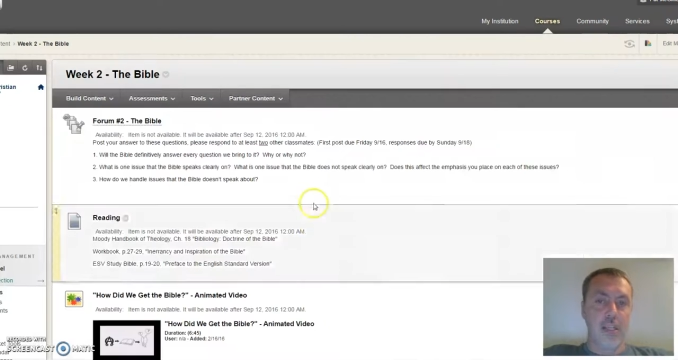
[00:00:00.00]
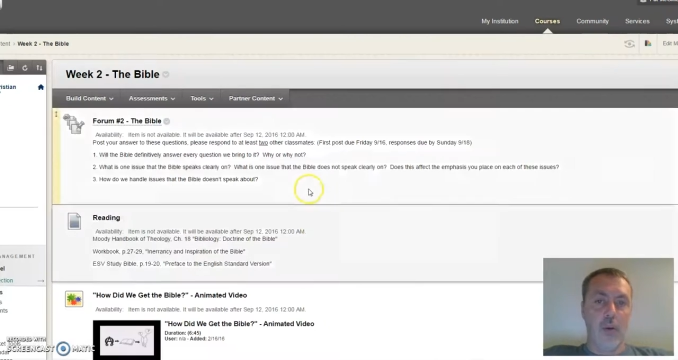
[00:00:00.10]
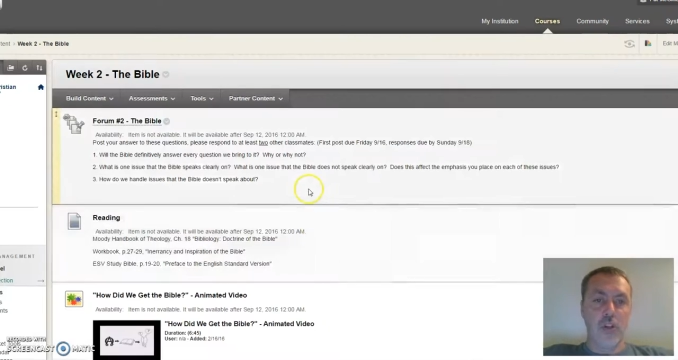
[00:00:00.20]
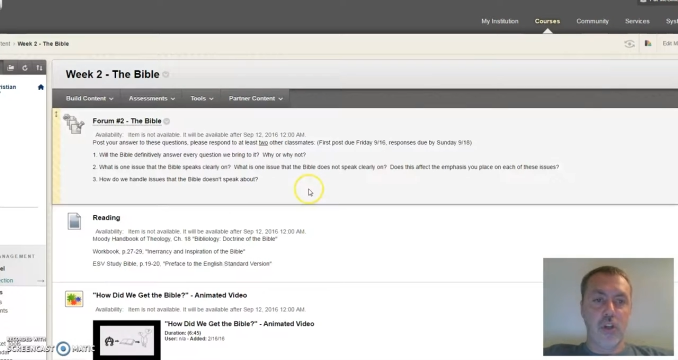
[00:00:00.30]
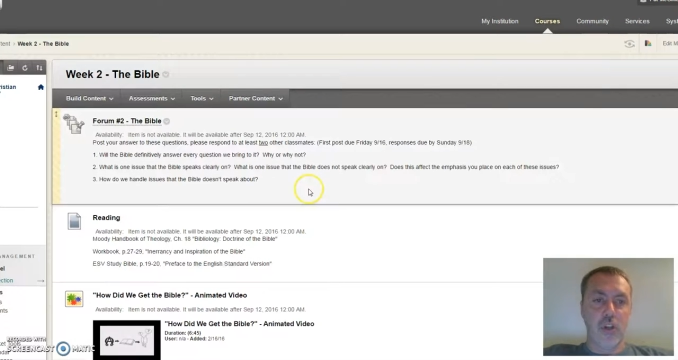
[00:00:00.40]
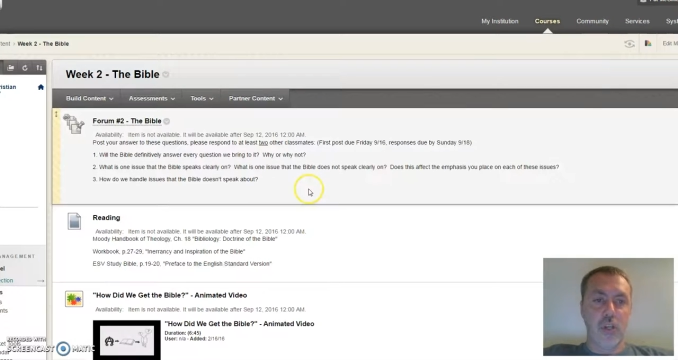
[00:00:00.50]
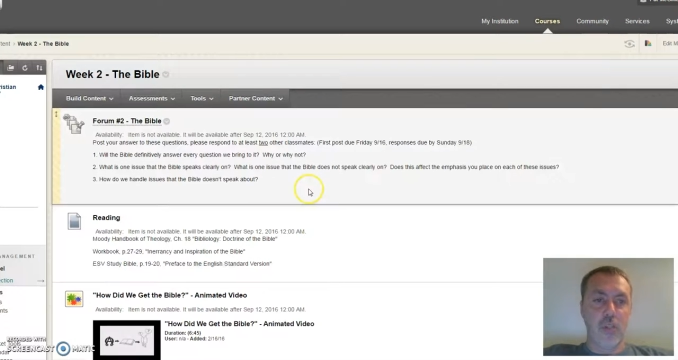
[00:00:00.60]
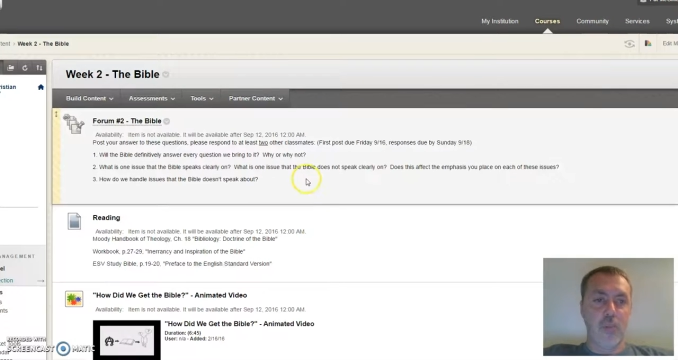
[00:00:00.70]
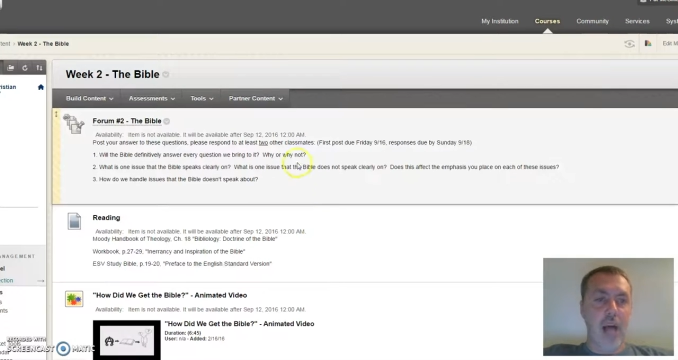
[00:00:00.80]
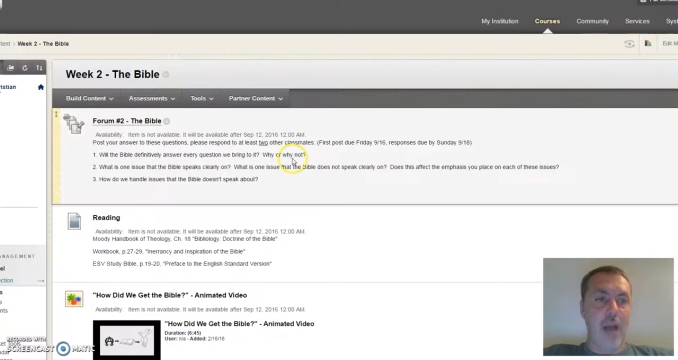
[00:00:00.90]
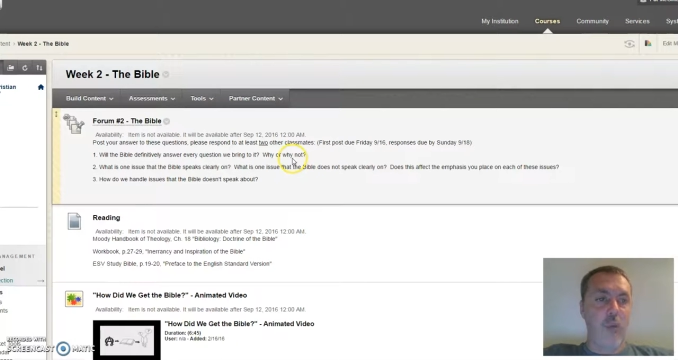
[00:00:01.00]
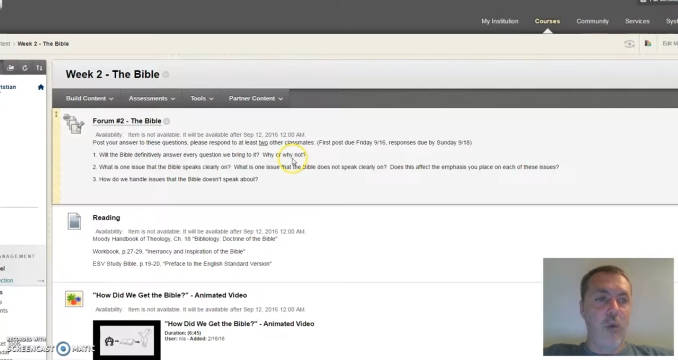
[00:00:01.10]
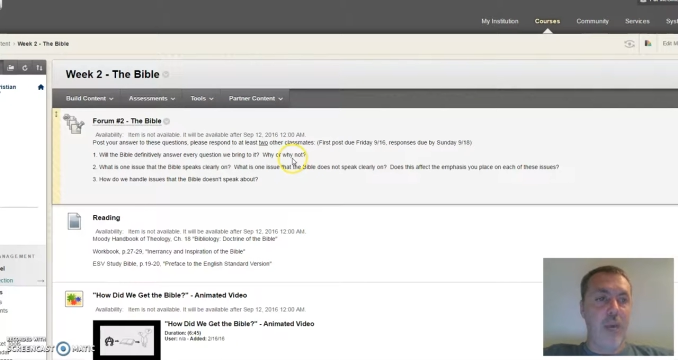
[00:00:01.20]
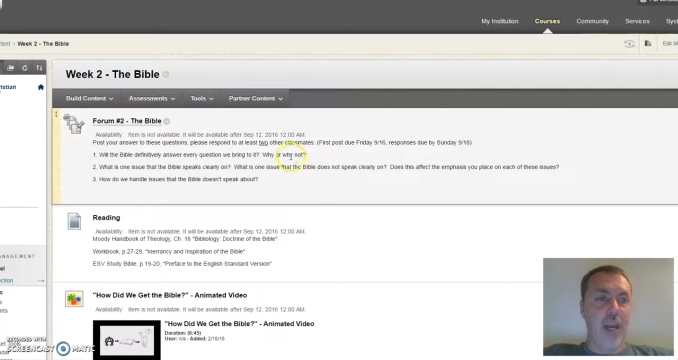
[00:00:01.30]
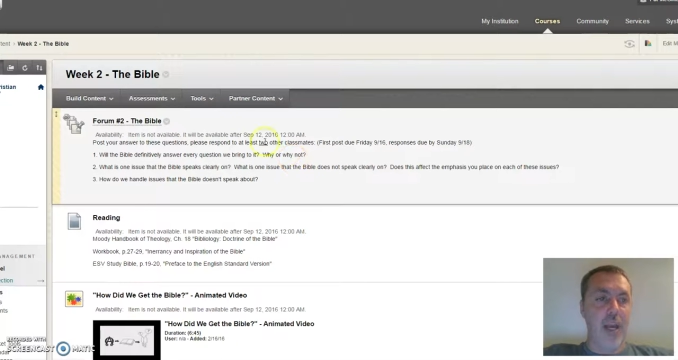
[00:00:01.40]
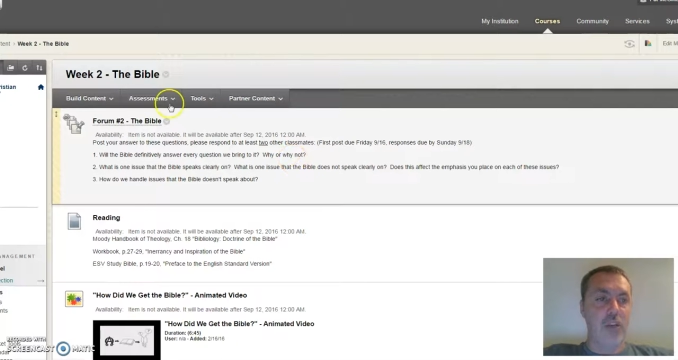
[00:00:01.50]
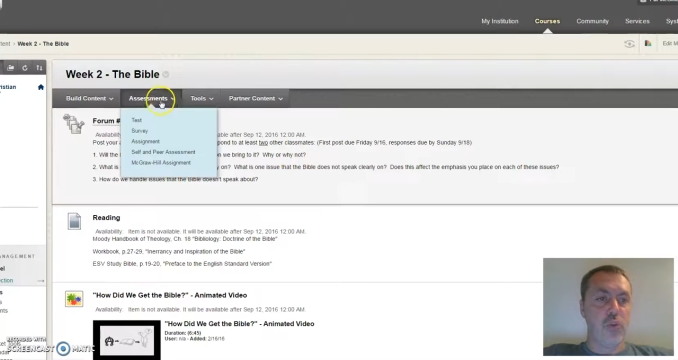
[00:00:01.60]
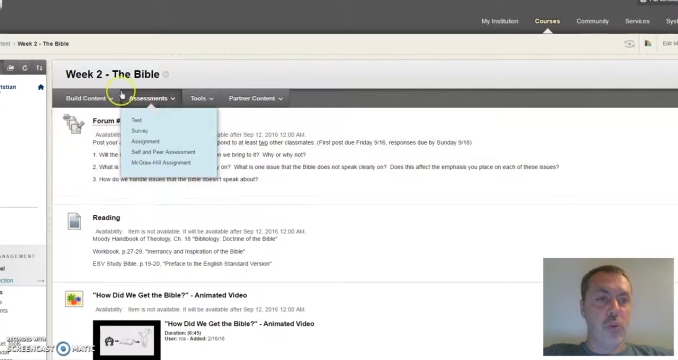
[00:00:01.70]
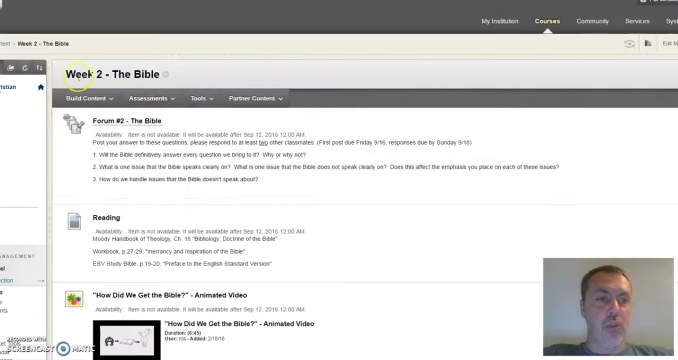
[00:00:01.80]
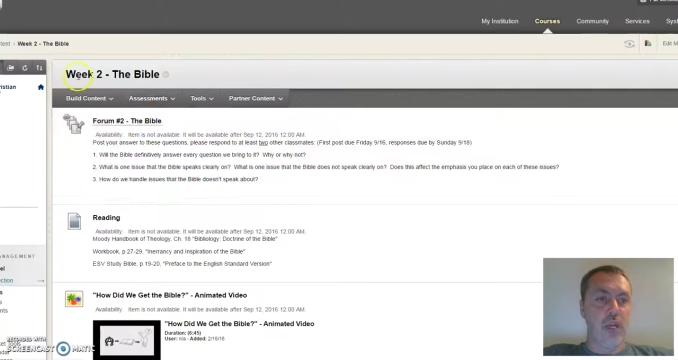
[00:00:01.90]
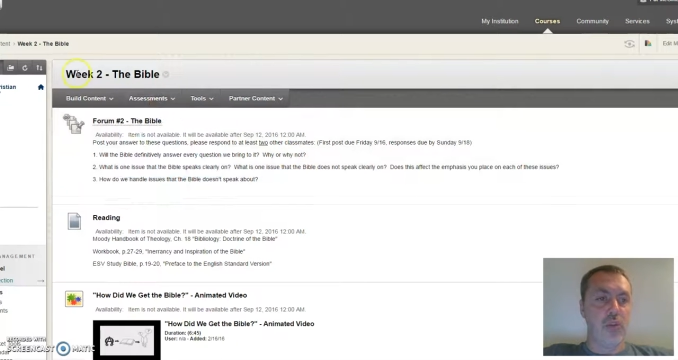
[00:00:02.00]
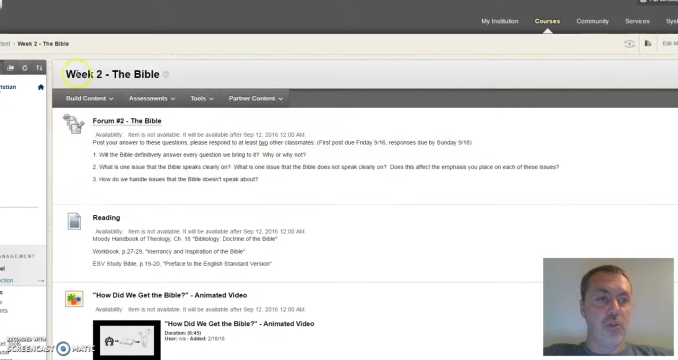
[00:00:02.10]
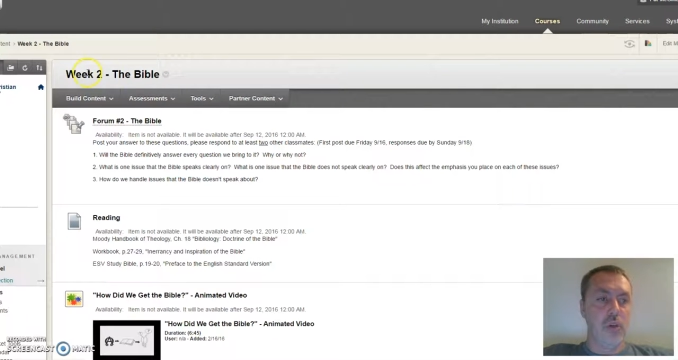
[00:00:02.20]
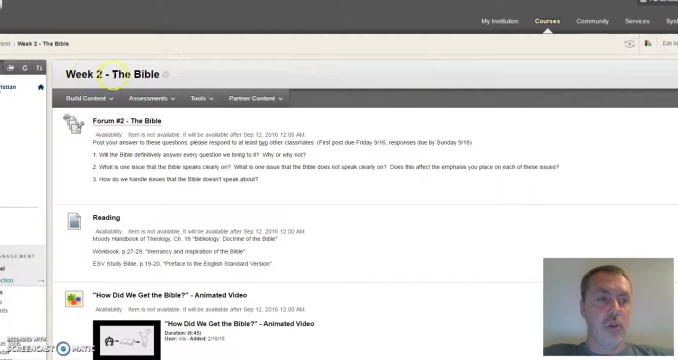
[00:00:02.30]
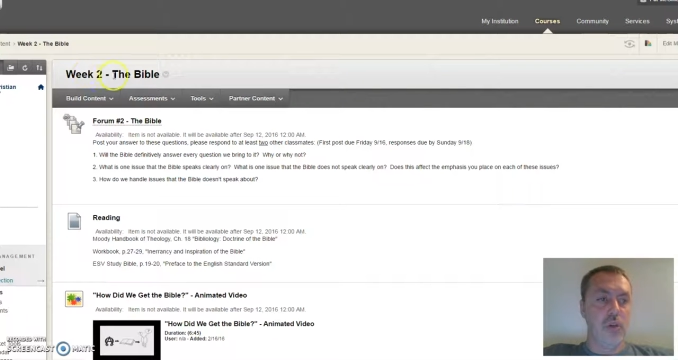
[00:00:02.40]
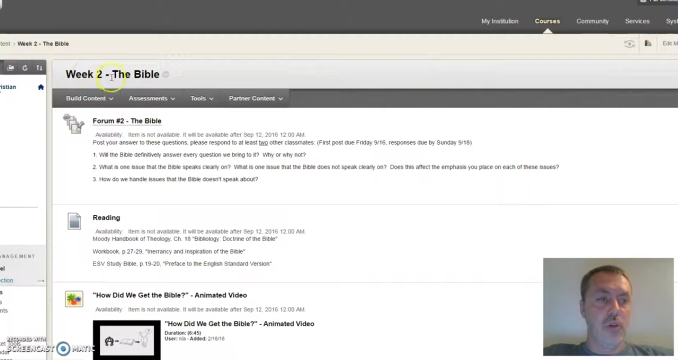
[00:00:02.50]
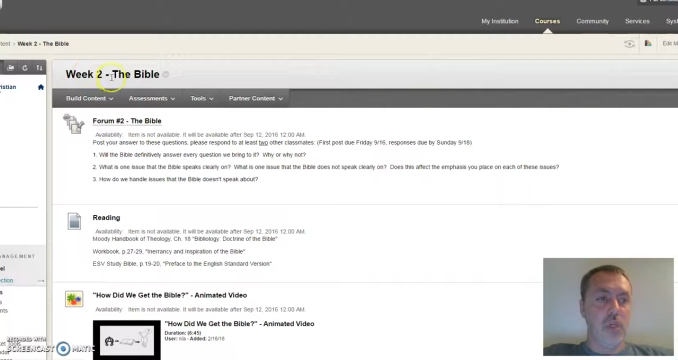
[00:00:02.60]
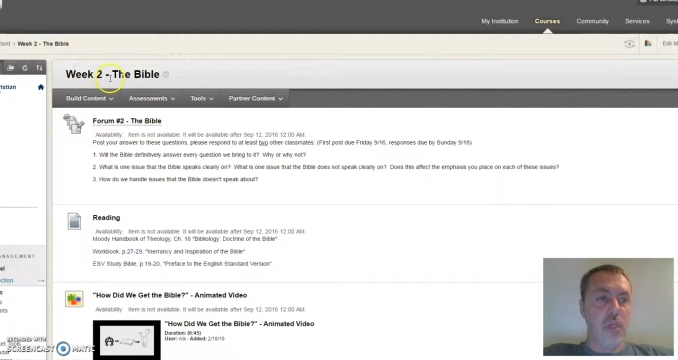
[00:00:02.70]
thing I want to show you is the Blackboard page, week 2.